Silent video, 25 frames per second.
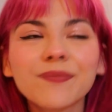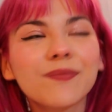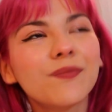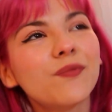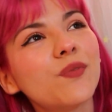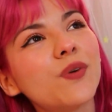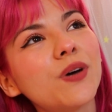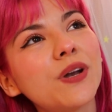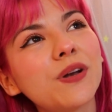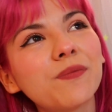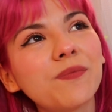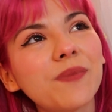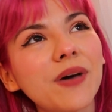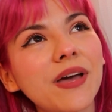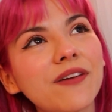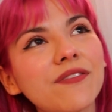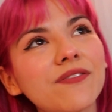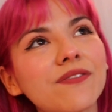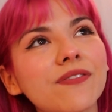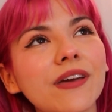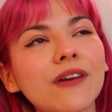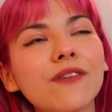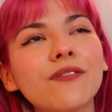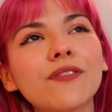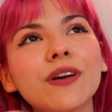One of my
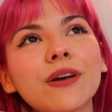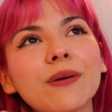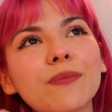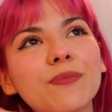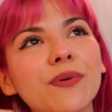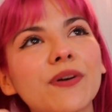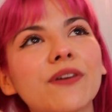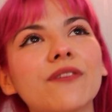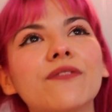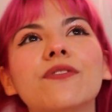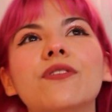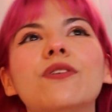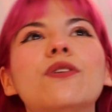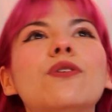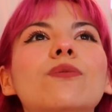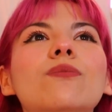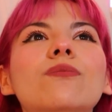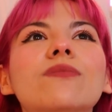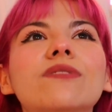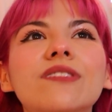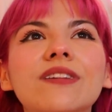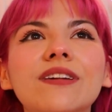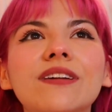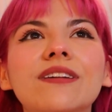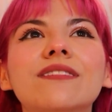favorite
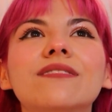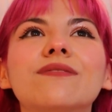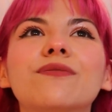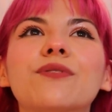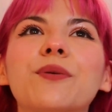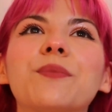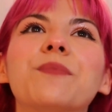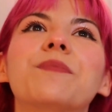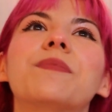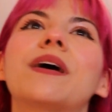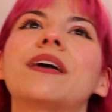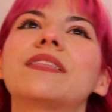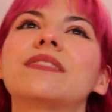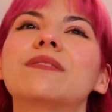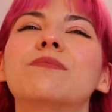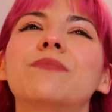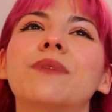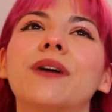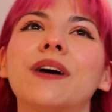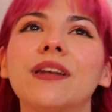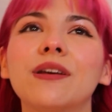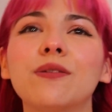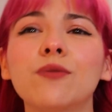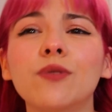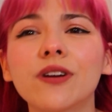perfumes is from Bath &
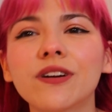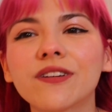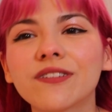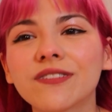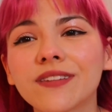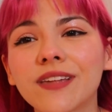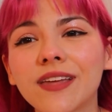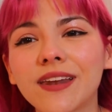Body Works,